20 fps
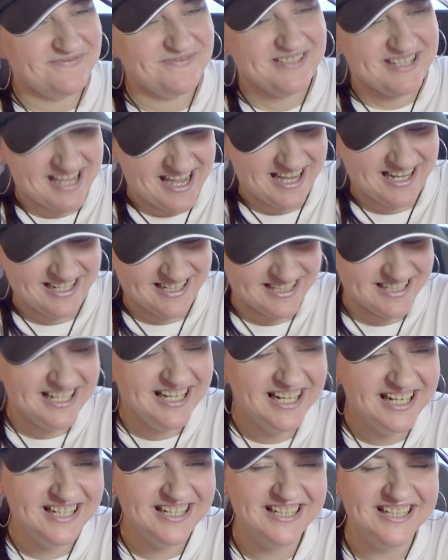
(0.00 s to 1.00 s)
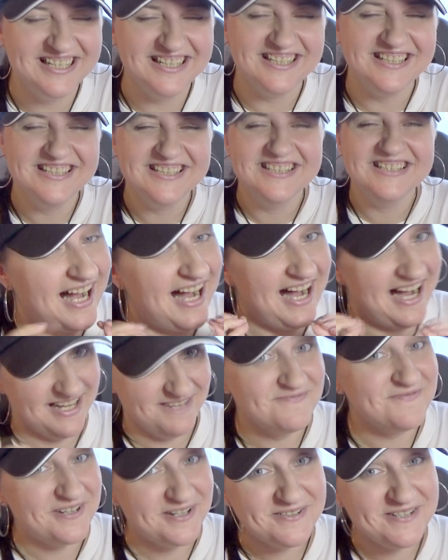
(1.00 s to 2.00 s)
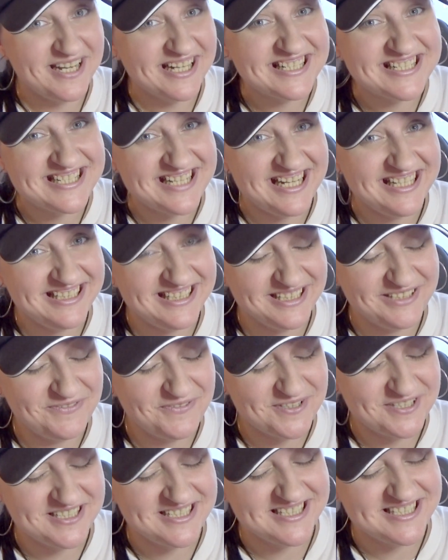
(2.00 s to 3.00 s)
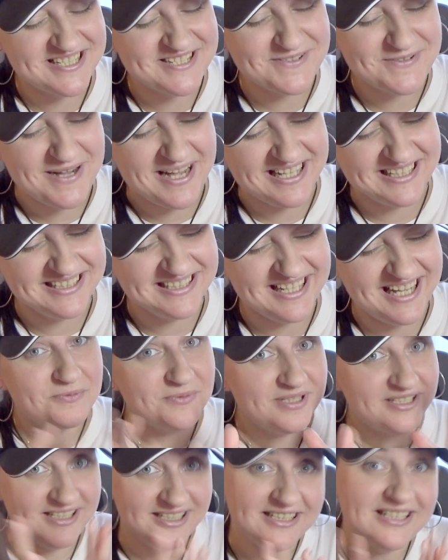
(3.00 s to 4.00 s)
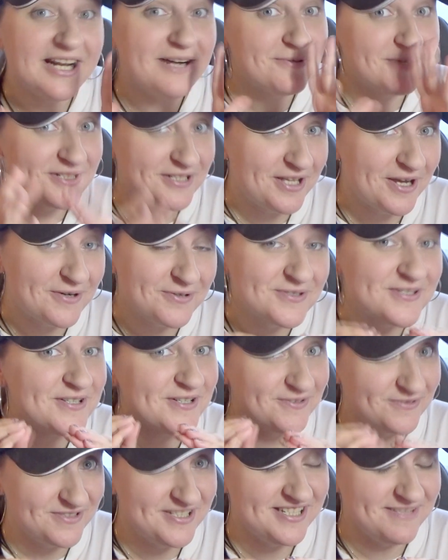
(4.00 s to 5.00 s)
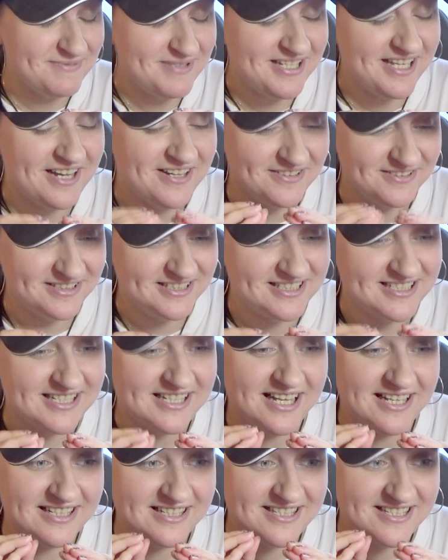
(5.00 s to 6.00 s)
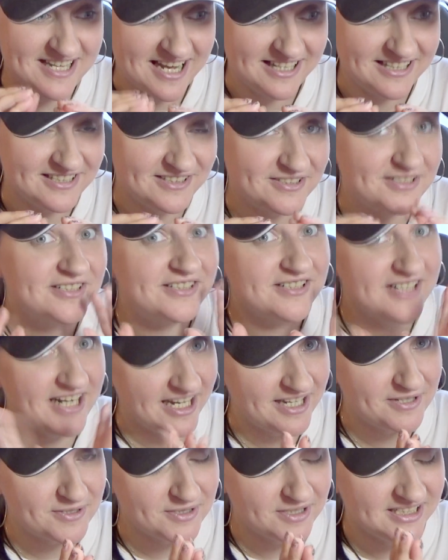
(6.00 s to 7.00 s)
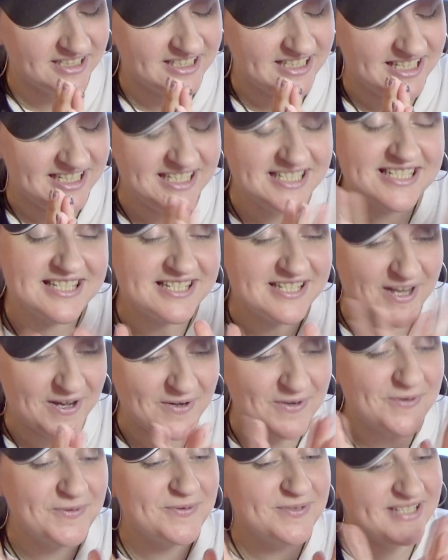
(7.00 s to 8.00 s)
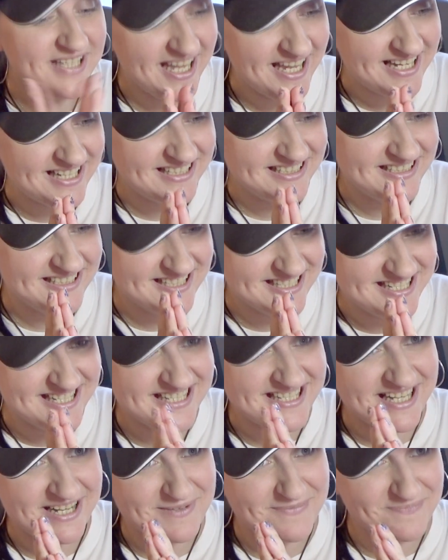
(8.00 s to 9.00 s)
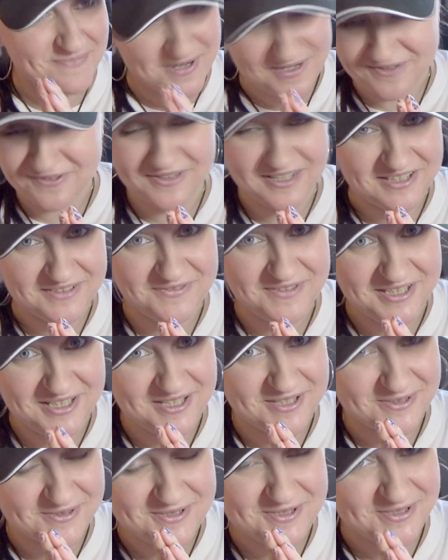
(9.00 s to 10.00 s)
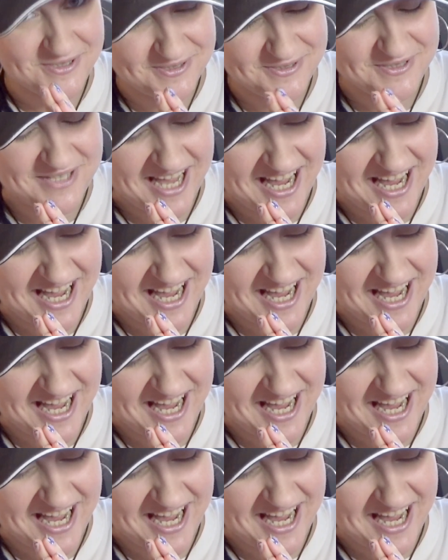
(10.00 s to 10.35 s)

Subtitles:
yeah, I'm very excited for this one. We need our dose of Jiminie on this channel regularly, so yeah, this is a perfect video to do